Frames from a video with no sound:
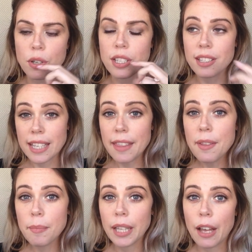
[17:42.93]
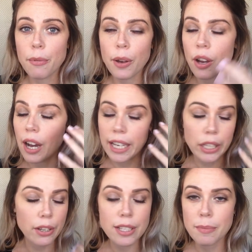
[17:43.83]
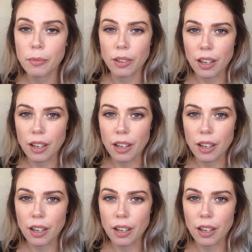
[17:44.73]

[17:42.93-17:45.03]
to send them love, I close,